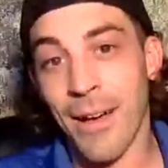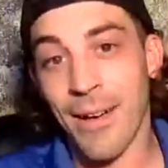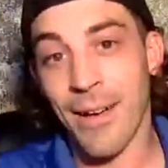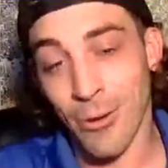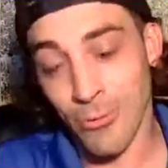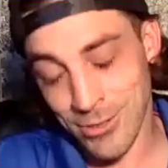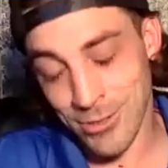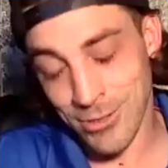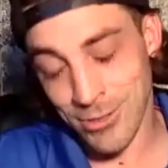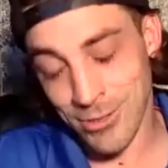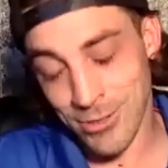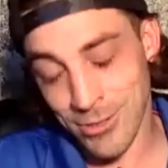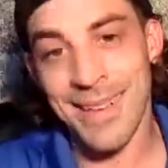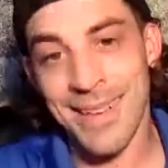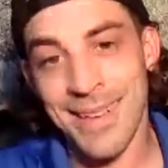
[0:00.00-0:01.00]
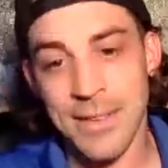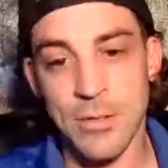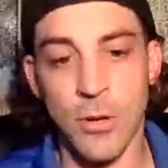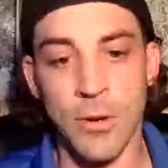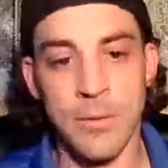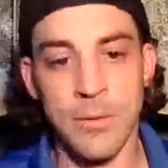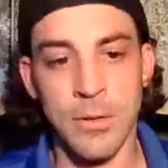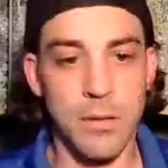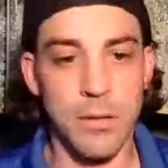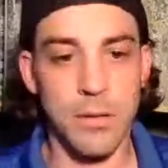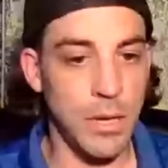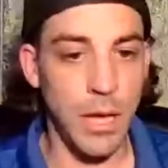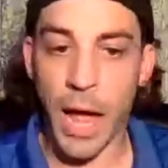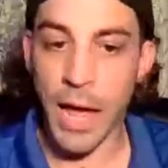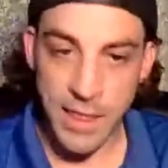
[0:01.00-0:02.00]
Down under. So
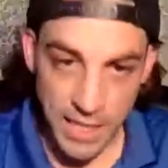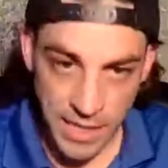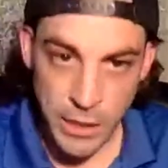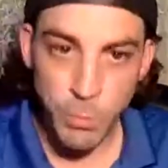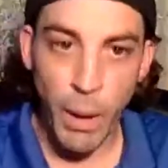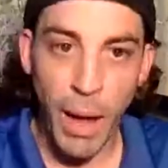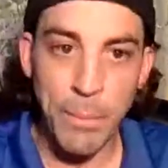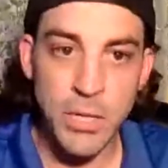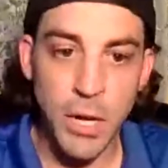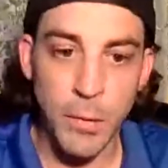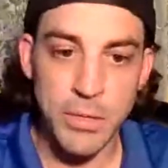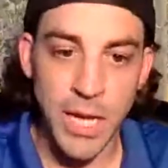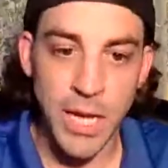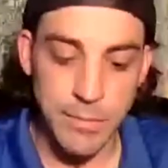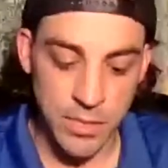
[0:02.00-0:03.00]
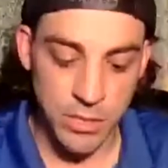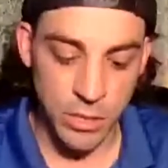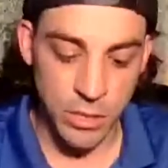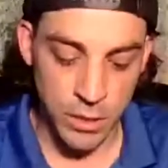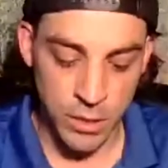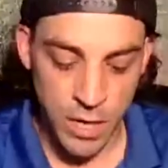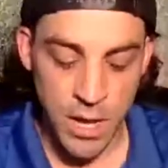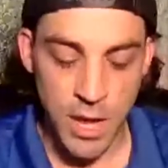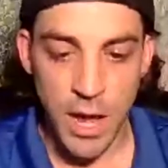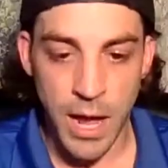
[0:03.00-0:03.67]
I think he's popped a couple times this year.